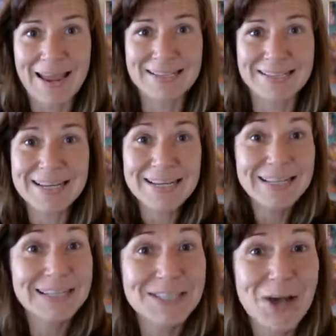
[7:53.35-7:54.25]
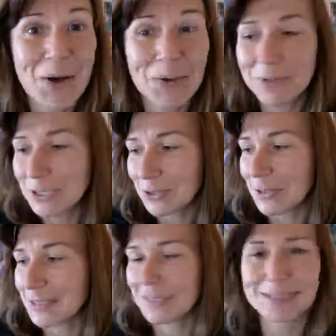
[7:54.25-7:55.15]
And let's all
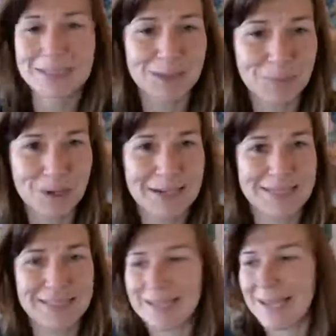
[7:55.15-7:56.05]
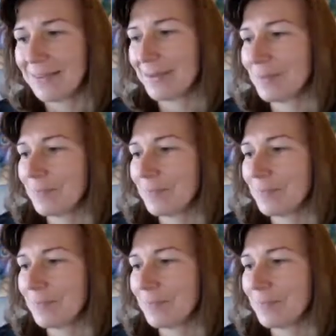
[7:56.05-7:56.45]
rejoice and celebrate together.